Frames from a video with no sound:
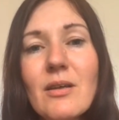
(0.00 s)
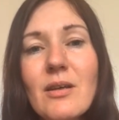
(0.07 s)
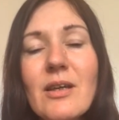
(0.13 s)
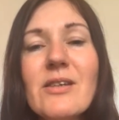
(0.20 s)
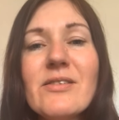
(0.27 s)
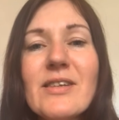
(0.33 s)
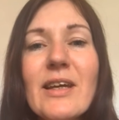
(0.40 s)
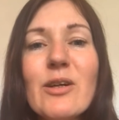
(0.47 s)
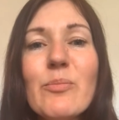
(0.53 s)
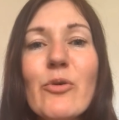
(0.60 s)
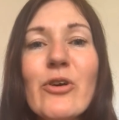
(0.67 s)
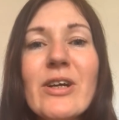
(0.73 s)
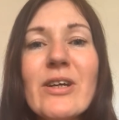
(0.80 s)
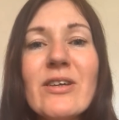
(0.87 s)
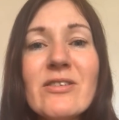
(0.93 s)
Instead, a
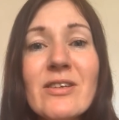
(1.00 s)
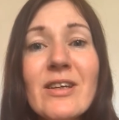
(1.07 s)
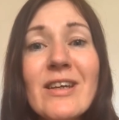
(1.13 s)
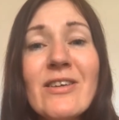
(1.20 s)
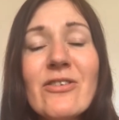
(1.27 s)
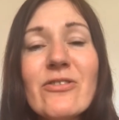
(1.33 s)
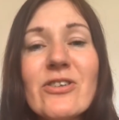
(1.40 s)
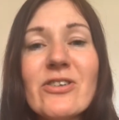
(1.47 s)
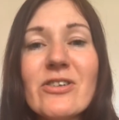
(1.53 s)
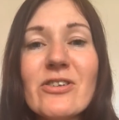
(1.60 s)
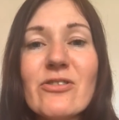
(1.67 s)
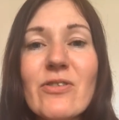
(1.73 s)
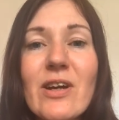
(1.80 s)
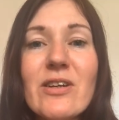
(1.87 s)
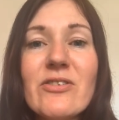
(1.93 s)
more interesting
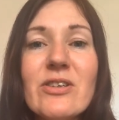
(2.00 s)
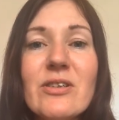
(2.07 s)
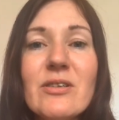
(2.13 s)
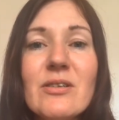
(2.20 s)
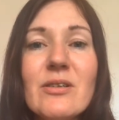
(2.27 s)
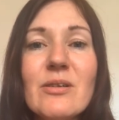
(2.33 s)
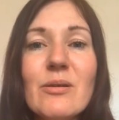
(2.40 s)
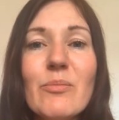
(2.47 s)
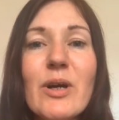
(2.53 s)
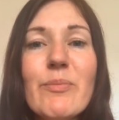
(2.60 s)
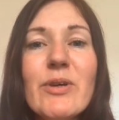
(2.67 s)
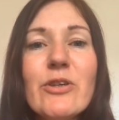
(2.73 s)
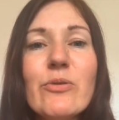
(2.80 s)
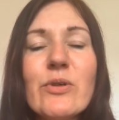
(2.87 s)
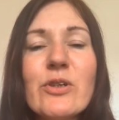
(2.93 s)
strategy might
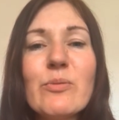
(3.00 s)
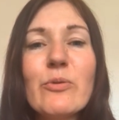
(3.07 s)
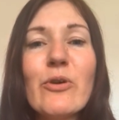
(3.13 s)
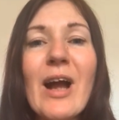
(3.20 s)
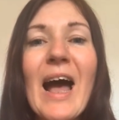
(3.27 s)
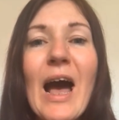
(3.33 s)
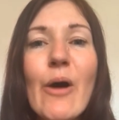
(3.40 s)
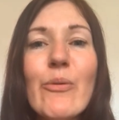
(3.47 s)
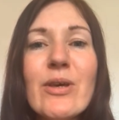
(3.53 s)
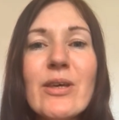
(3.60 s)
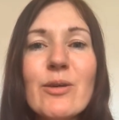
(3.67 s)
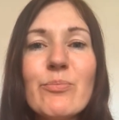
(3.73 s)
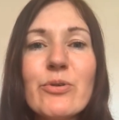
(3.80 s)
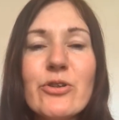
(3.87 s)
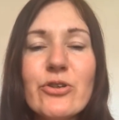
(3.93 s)
be to explore how we
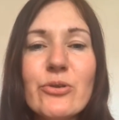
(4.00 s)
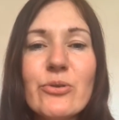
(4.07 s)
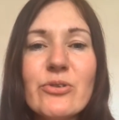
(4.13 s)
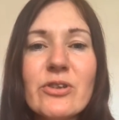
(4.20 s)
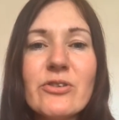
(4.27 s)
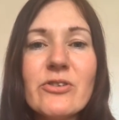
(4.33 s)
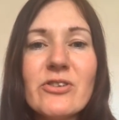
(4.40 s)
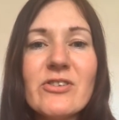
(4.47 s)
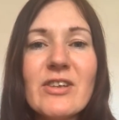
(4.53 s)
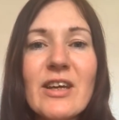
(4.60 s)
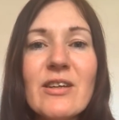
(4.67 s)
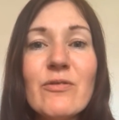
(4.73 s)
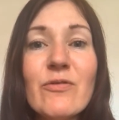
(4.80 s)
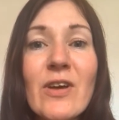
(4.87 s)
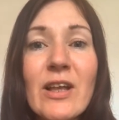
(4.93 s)
can produce and
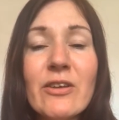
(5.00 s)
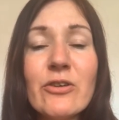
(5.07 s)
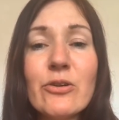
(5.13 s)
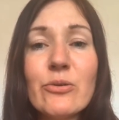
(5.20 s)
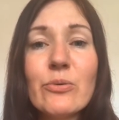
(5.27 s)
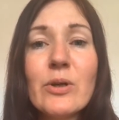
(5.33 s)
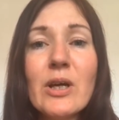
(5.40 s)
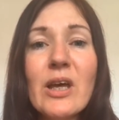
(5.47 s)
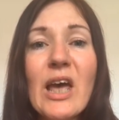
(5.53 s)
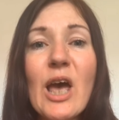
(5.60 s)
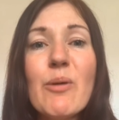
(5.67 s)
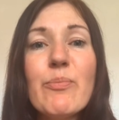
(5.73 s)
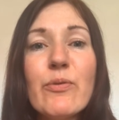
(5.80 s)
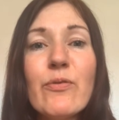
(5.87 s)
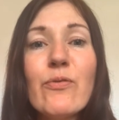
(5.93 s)
sustain value
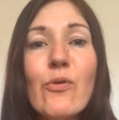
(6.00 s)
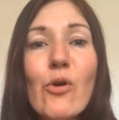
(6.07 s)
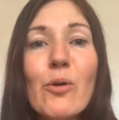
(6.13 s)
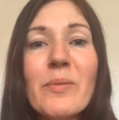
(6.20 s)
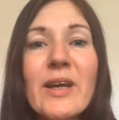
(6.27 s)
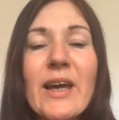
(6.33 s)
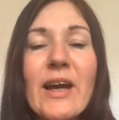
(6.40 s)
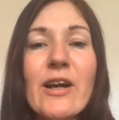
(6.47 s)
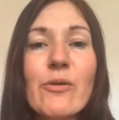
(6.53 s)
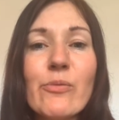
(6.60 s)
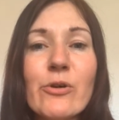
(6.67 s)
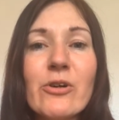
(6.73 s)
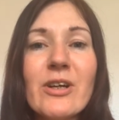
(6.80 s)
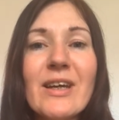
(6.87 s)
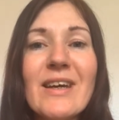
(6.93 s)
and perform care
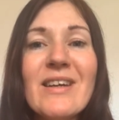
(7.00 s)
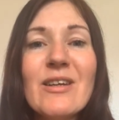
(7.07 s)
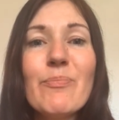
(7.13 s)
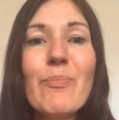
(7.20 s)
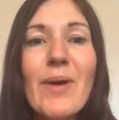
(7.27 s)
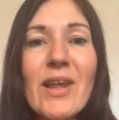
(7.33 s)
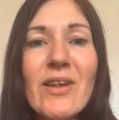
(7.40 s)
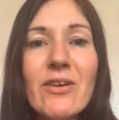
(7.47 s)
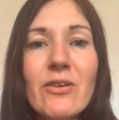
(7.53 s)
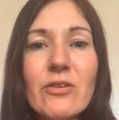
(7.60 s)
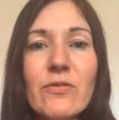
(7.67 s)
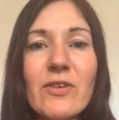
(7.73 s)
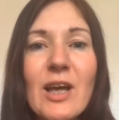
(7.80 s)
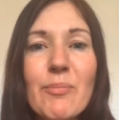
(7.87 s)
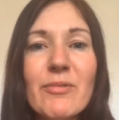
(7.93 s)
work independent
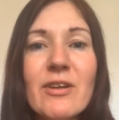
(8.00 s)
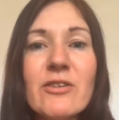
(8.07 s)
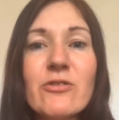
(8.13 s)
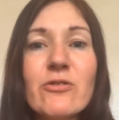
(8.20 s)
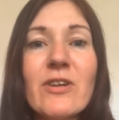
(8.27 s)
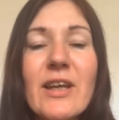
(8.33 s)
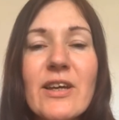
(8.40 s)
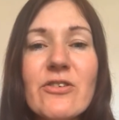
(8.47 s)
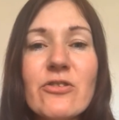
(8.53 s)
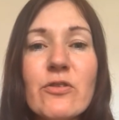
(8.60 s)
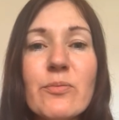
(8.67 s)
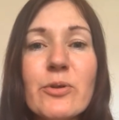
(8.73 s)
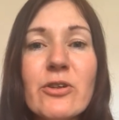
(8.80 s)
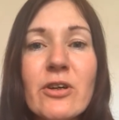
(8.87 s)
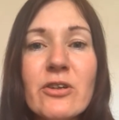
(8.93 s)
of capitalist relations
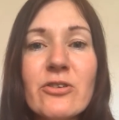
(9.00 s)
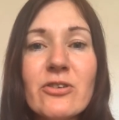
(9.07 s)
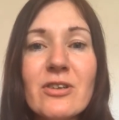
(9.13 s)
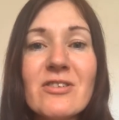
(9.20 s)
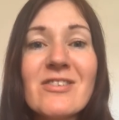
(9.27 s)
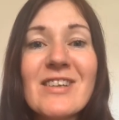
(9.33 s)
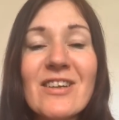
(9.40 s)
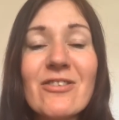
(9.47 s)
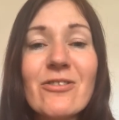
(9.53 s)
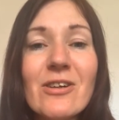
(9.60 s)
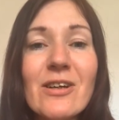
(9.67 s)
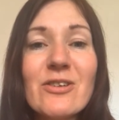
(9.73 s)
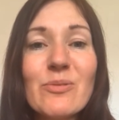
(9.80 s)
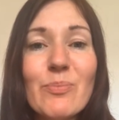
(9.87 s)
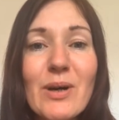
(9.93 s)
of production and
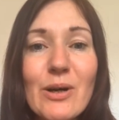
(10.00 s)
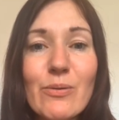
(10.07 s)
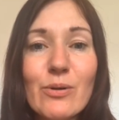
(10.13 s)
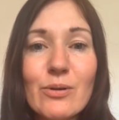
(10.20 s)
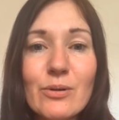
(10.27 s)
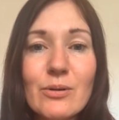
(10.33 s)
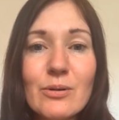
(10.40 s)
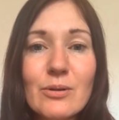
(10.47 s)
centralized power.